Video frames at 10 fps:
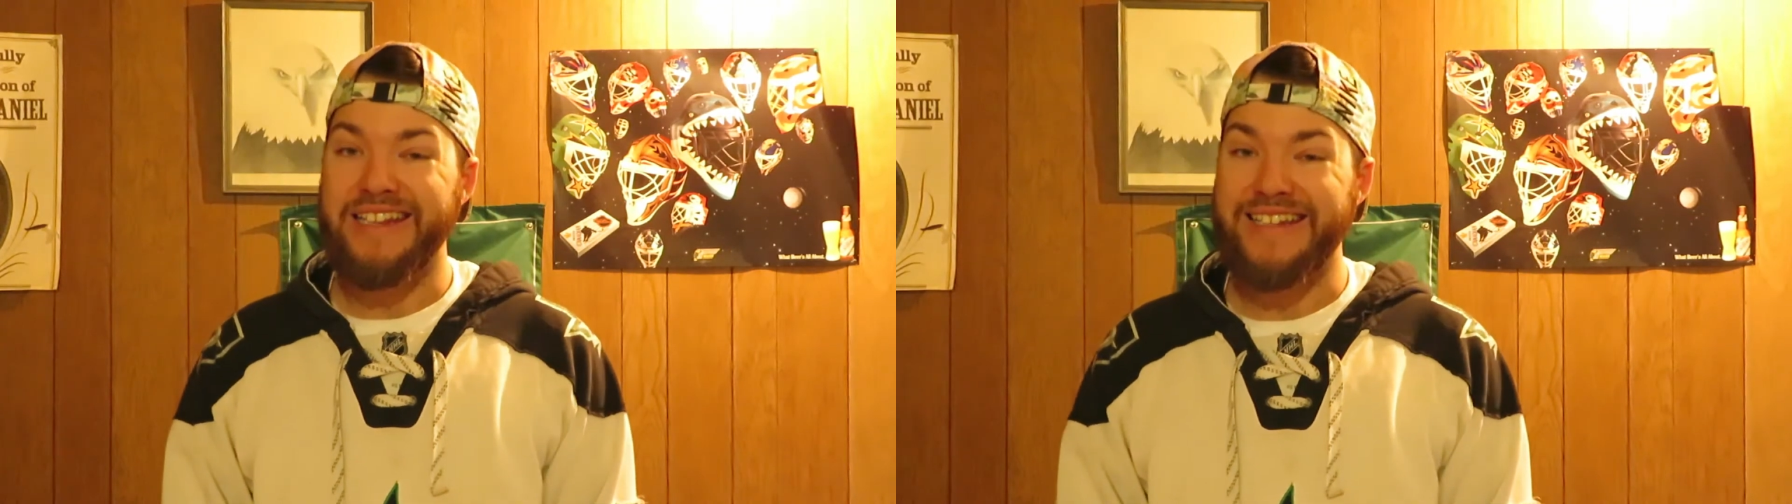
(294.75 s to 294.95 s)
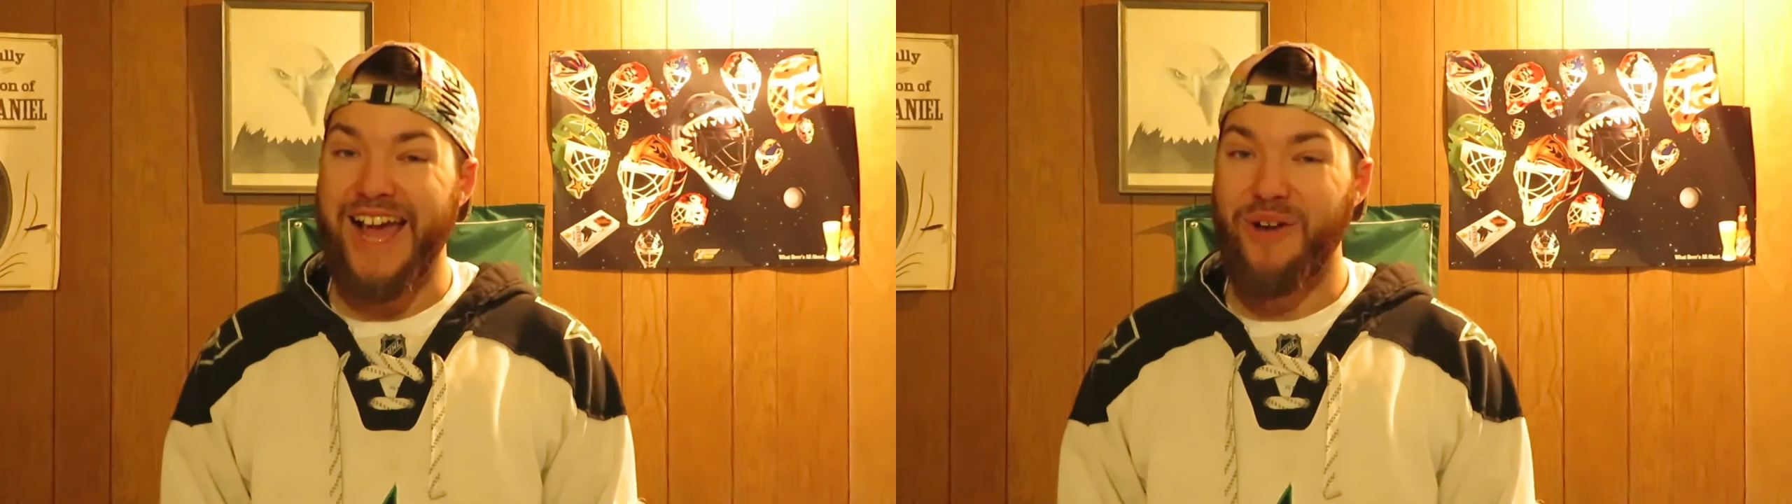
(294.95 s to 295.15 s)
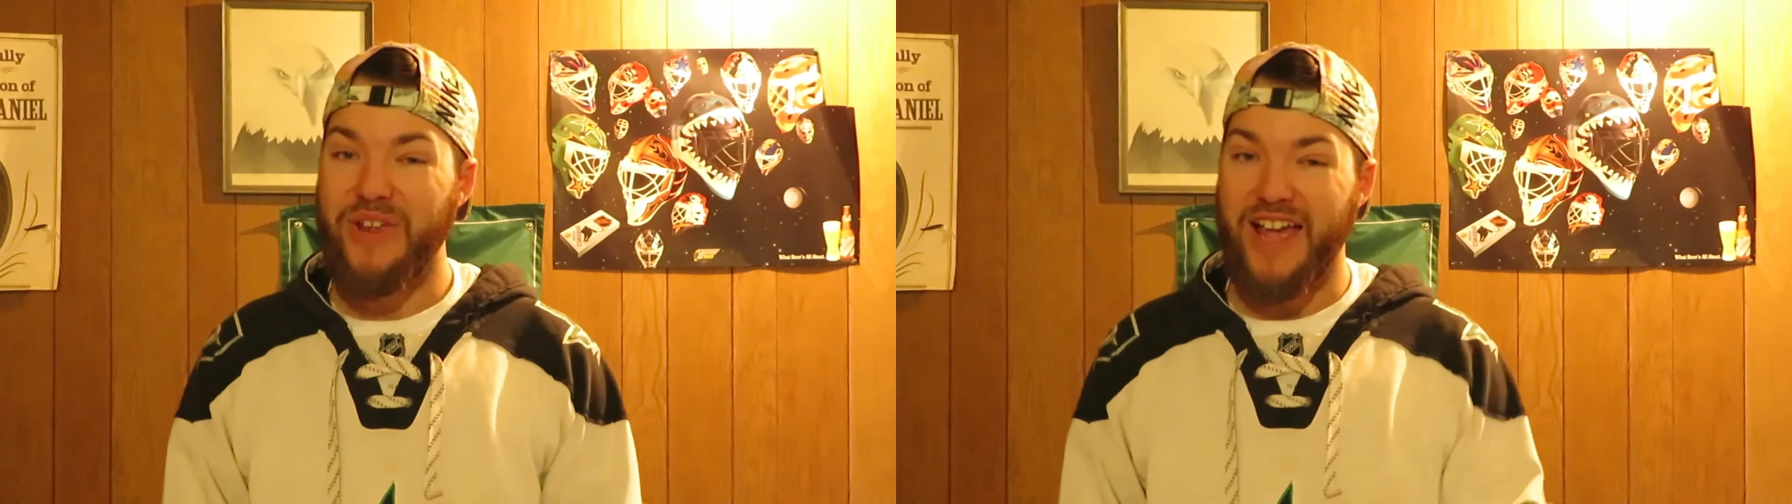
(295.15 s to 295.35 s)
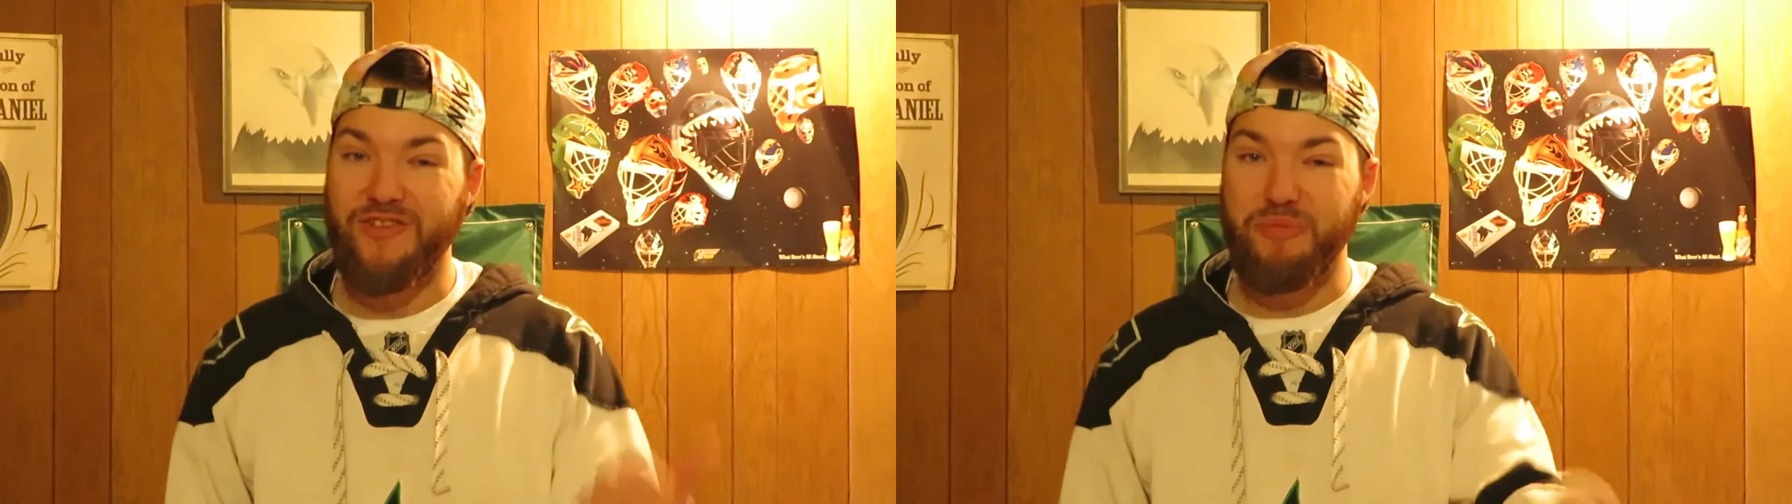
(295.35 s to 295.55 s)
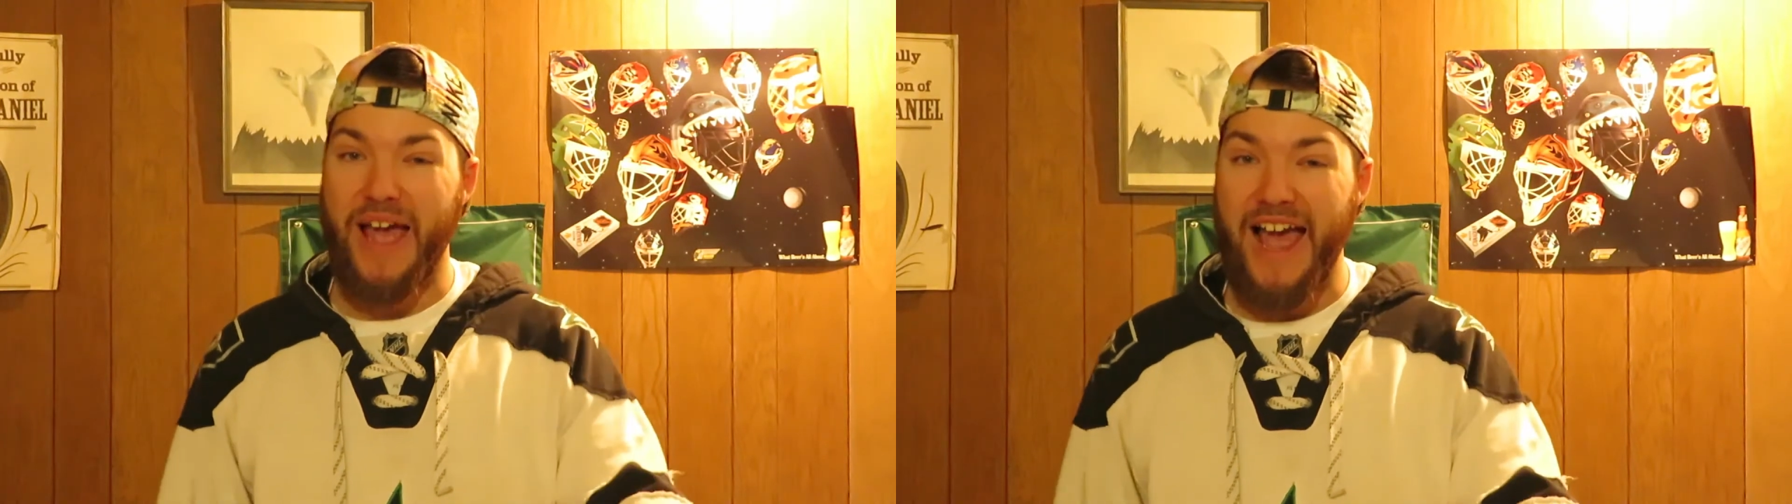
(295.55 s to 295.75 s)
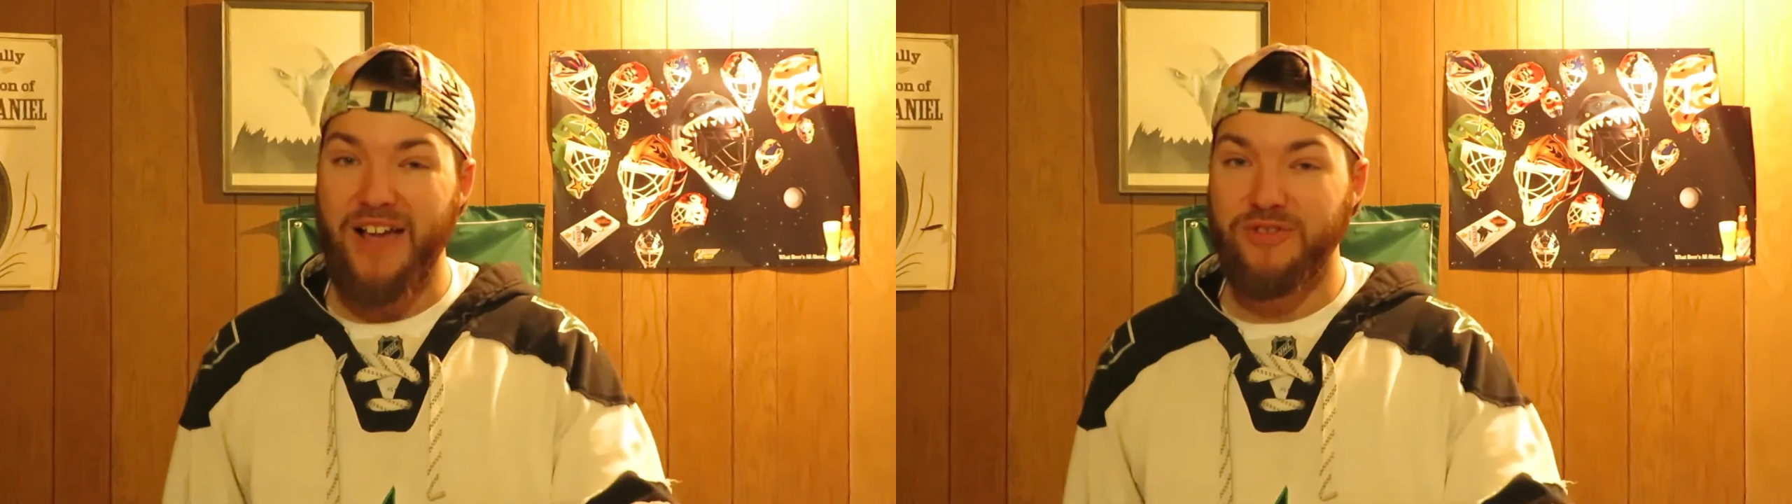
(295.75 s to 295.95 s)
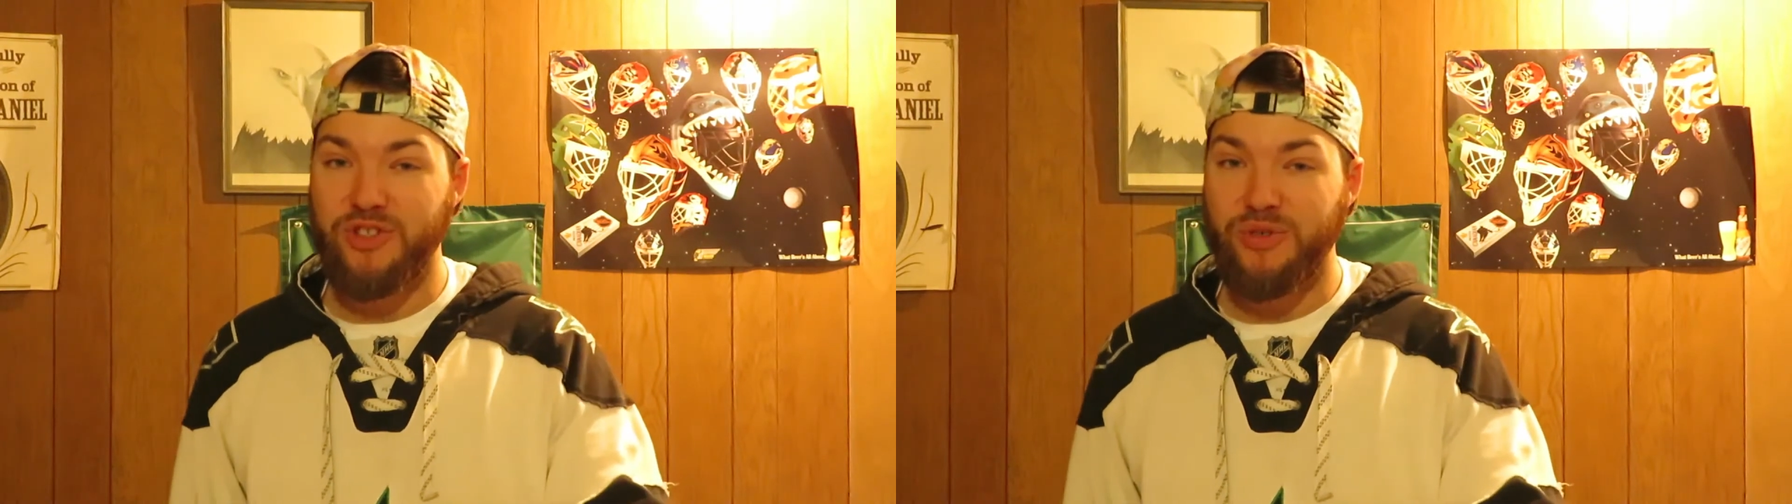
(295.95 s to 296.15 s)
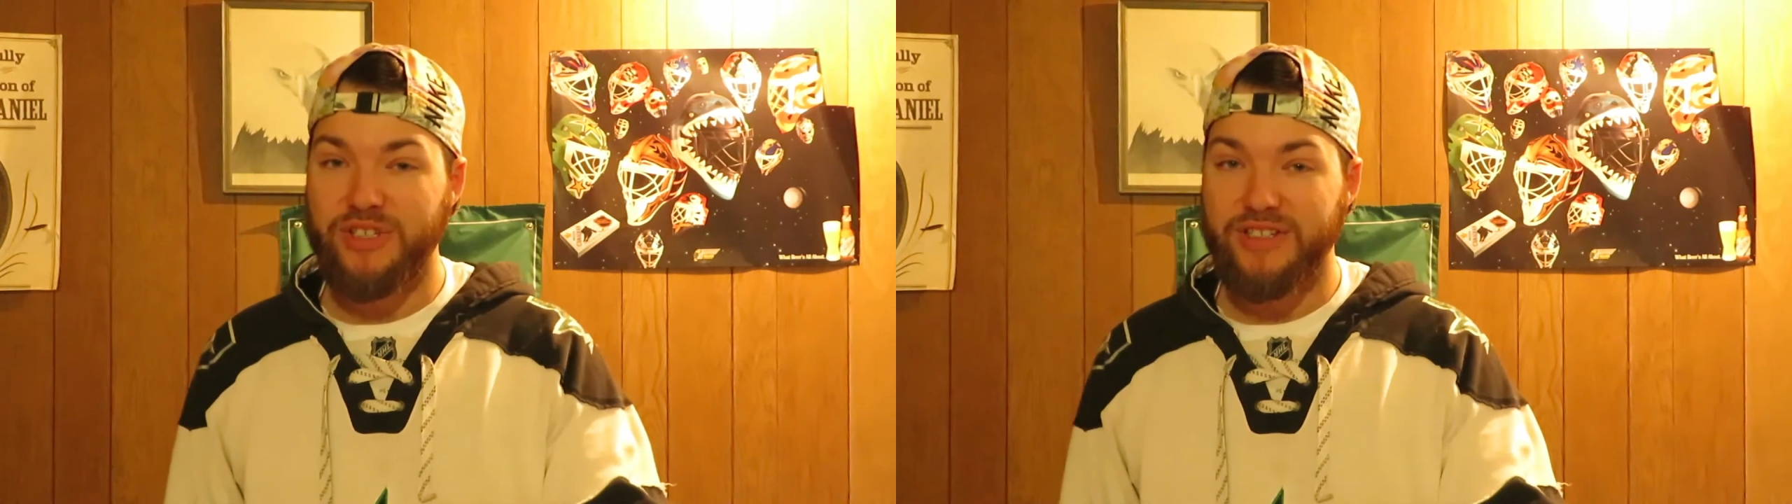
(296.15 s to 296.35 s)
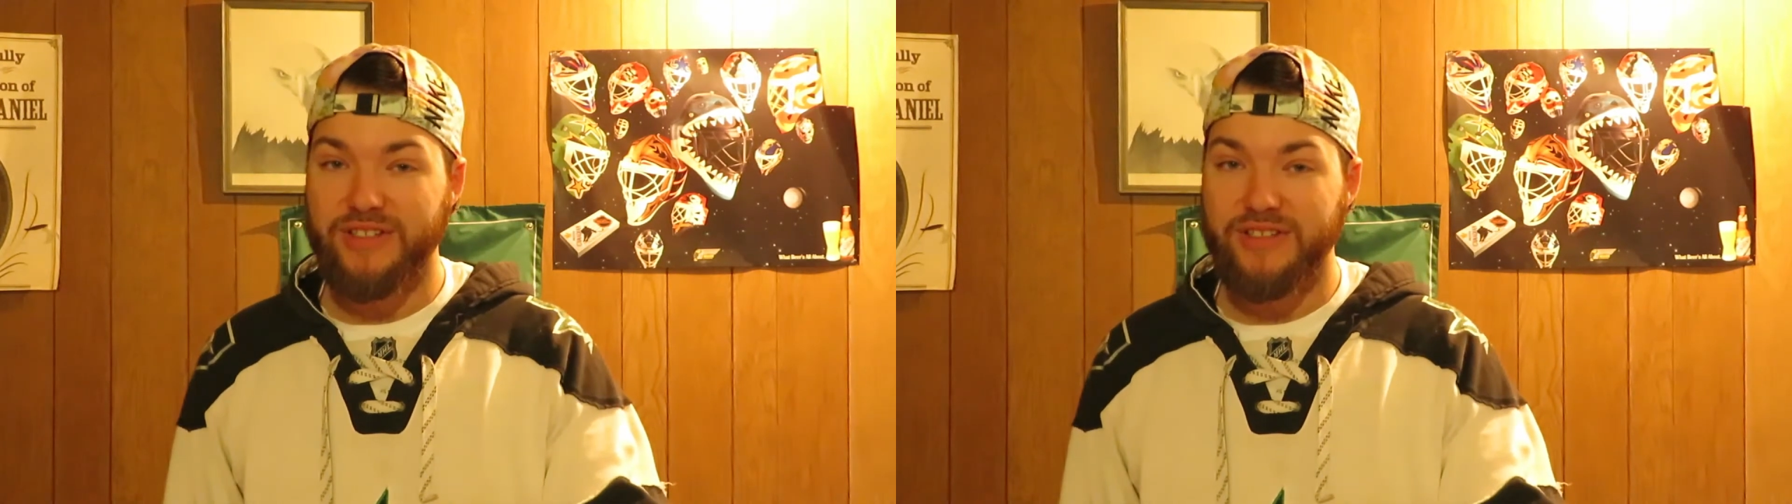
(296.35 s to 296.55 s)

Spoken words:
Now we have Pavs do it.